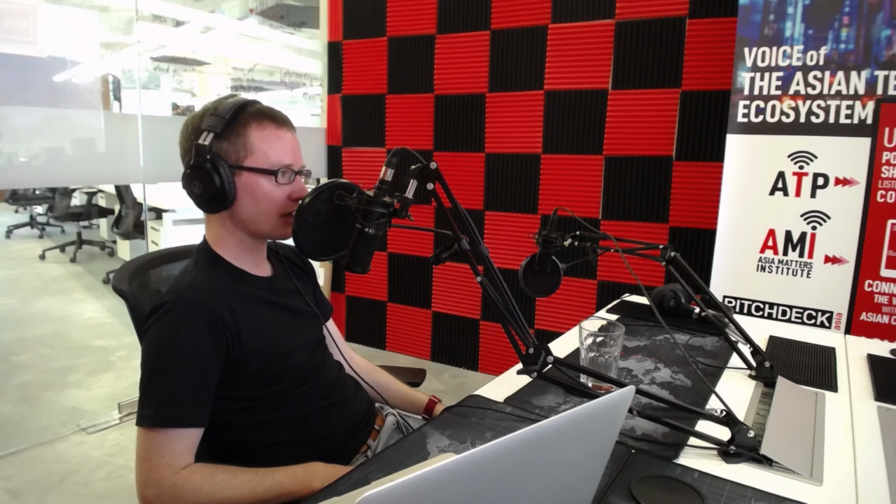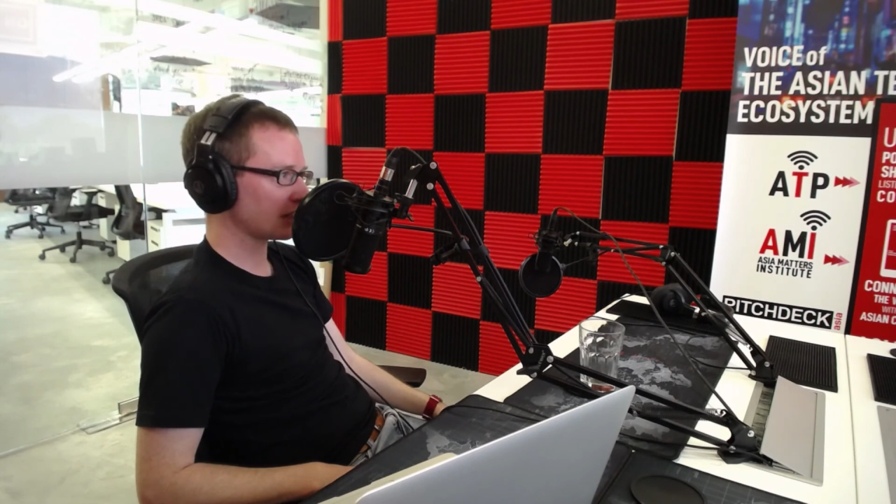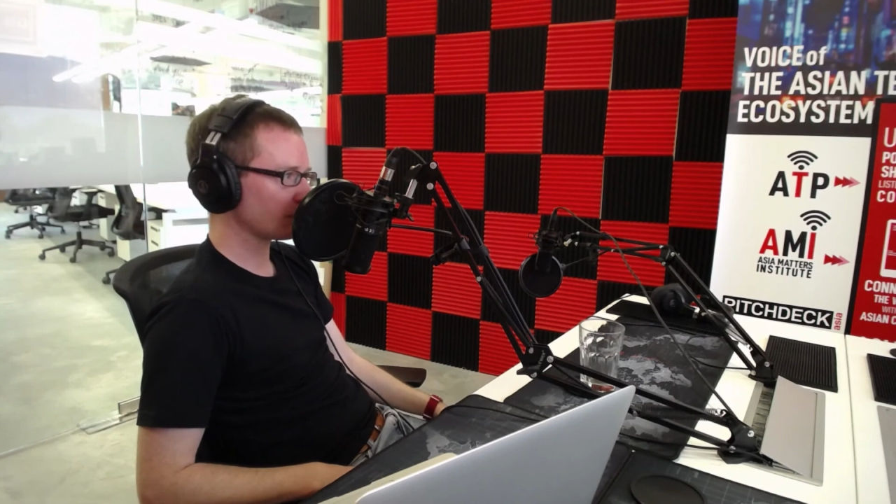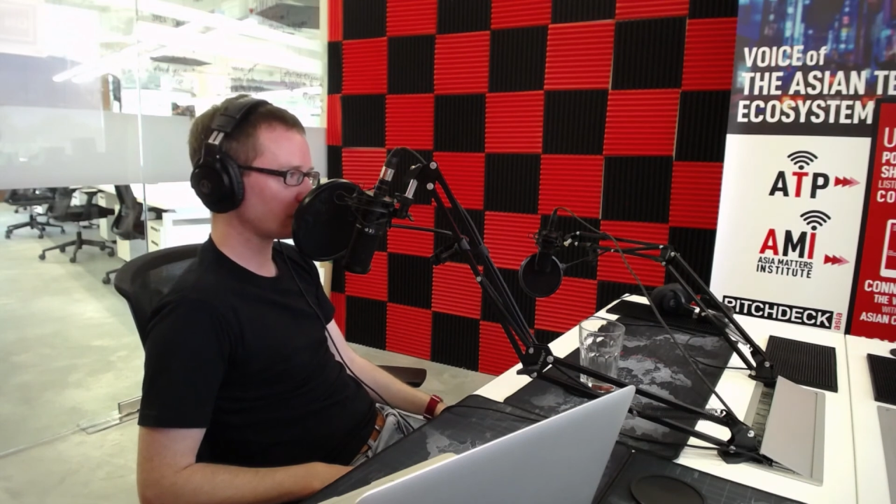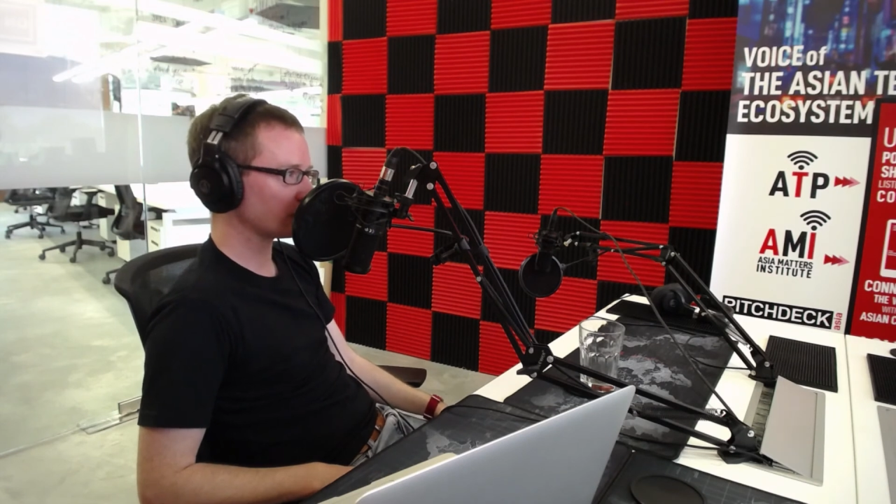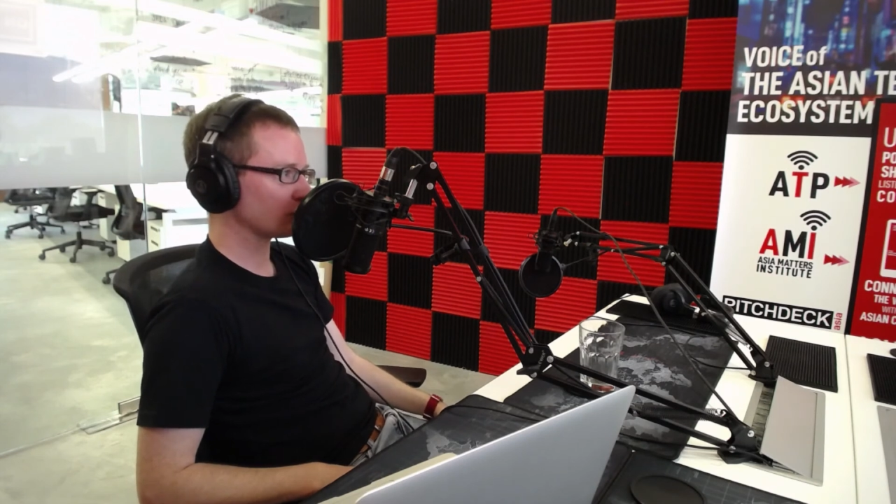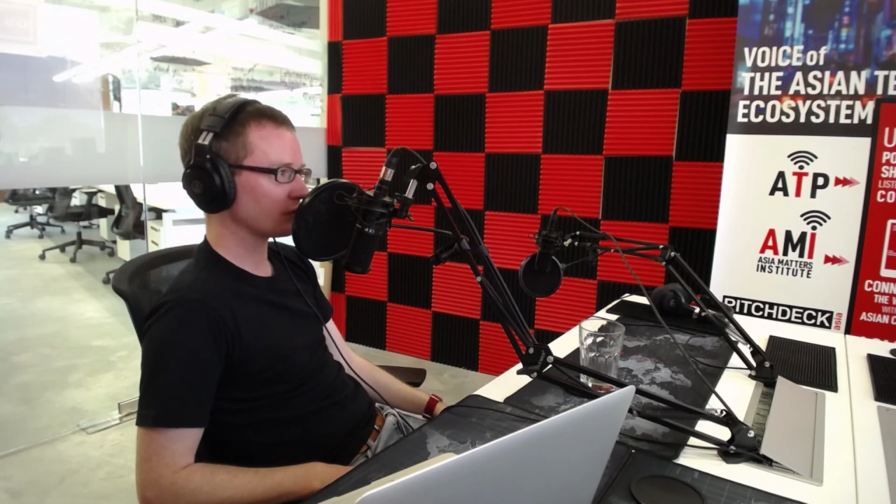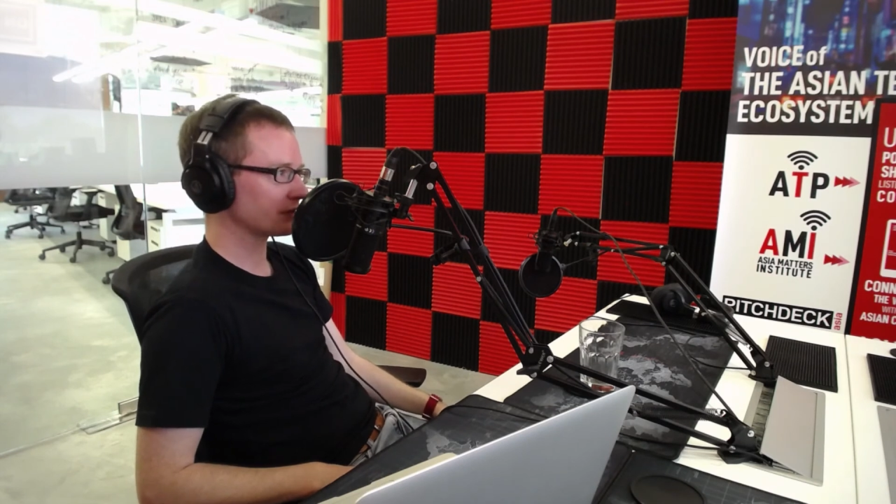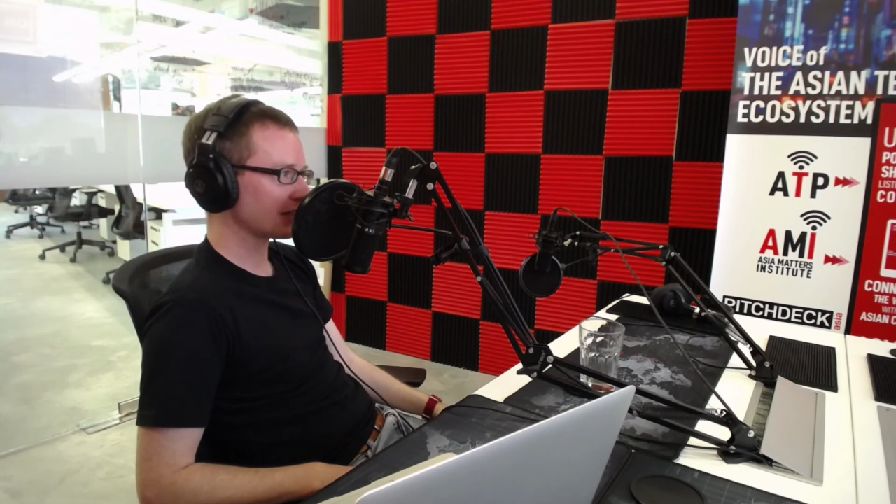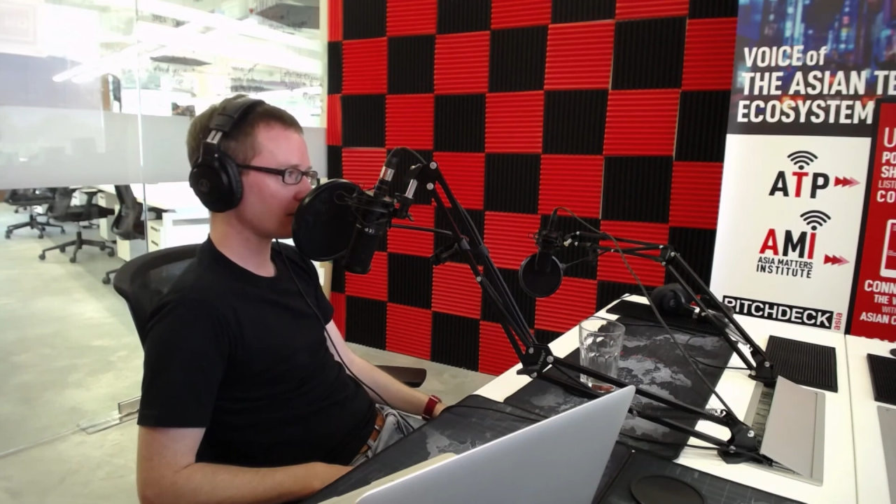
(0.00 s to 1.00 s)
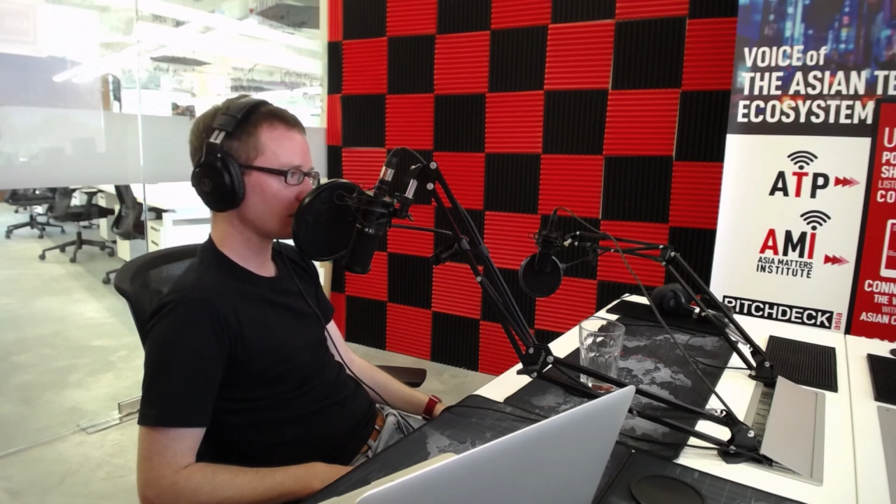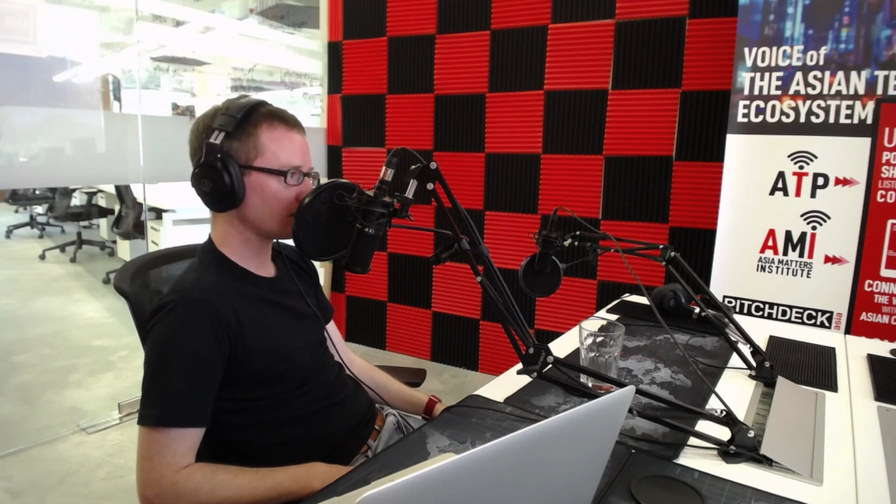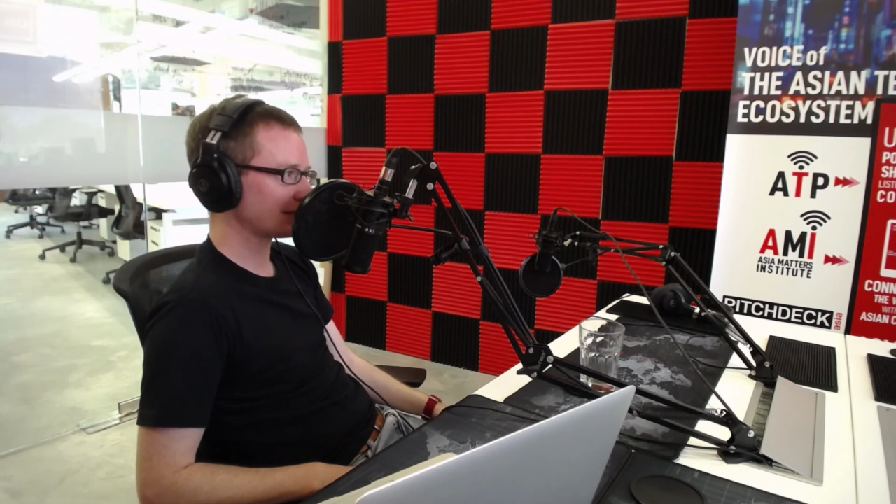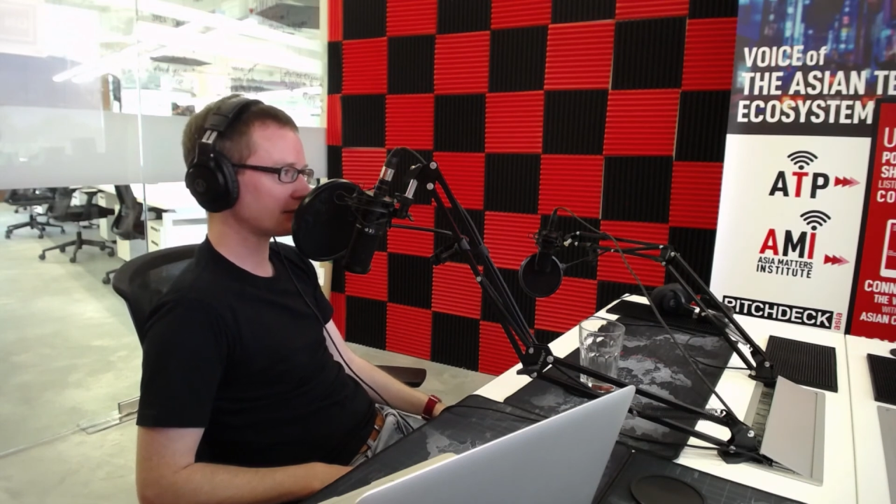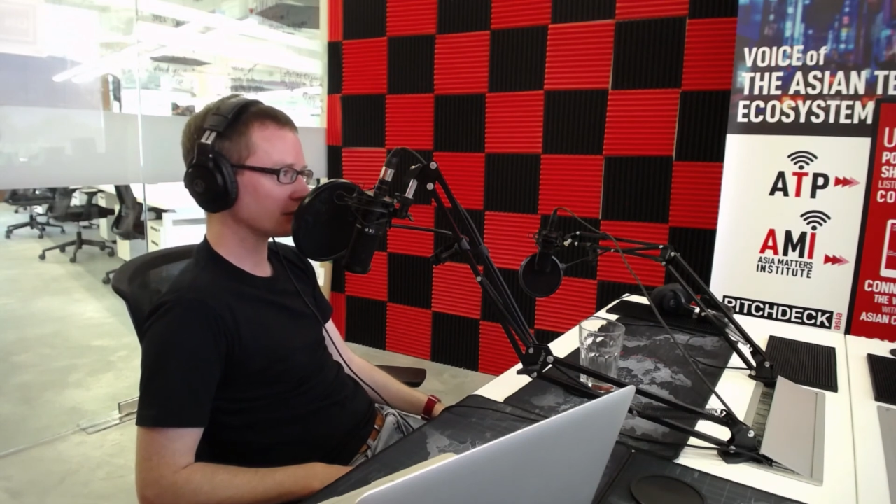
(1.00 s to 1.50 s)
anybody that wants to help the
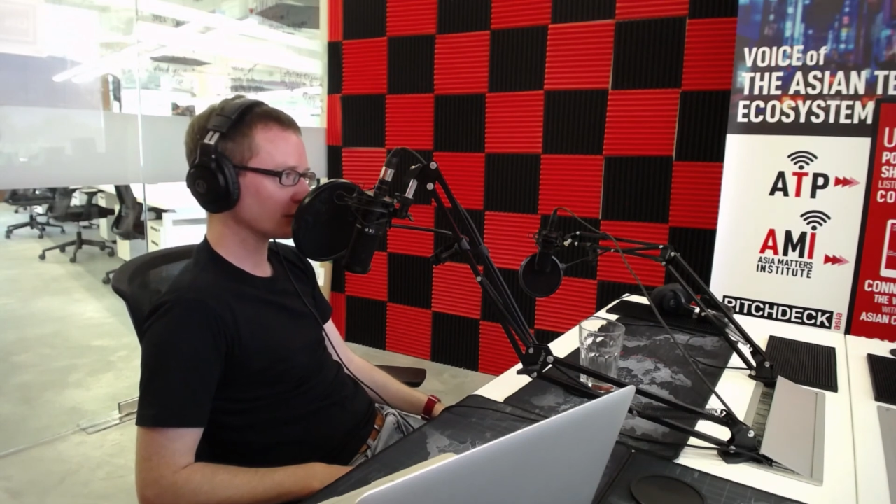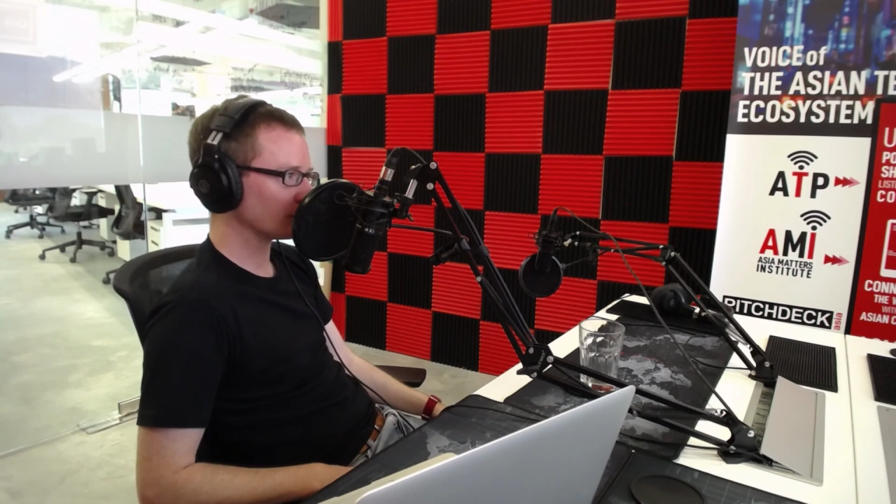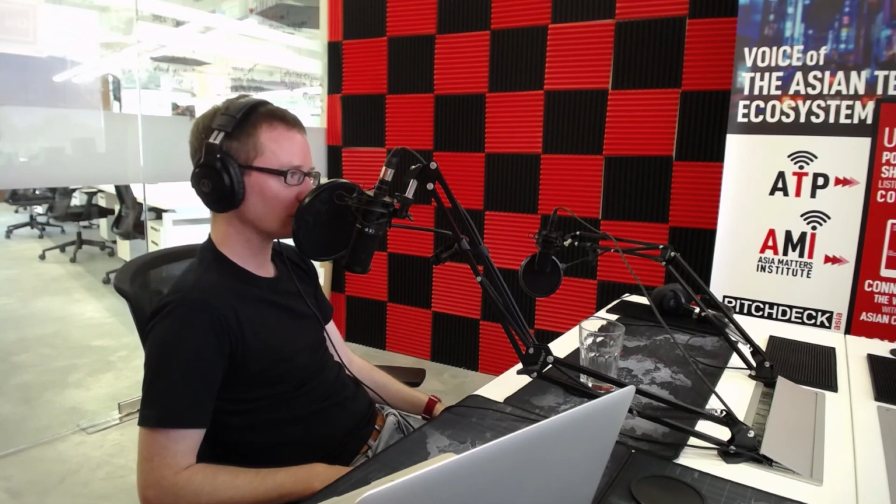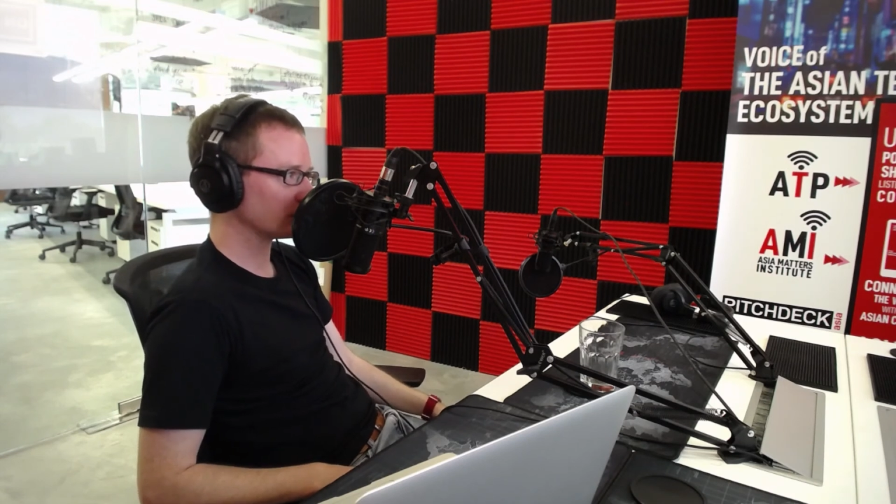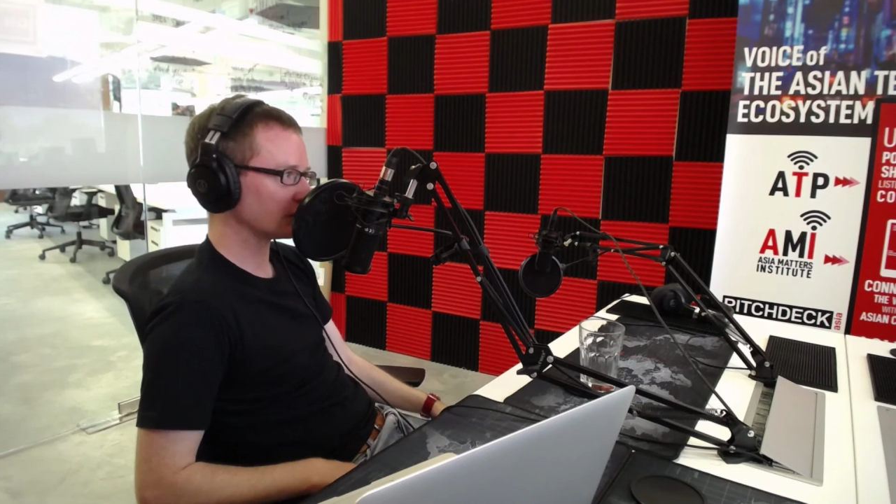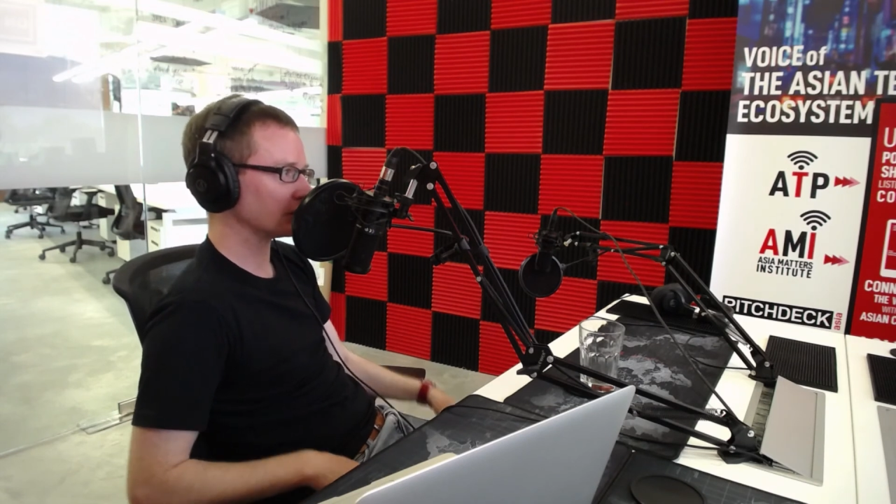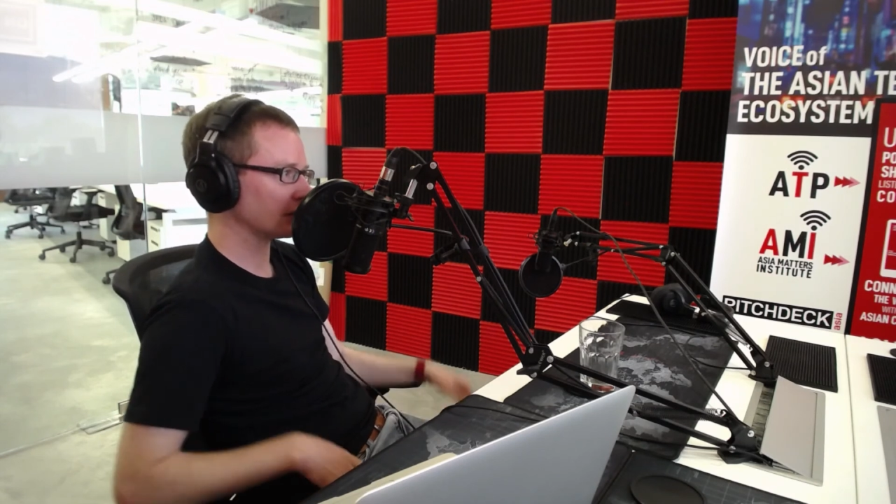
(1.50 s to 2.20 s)
rest of the community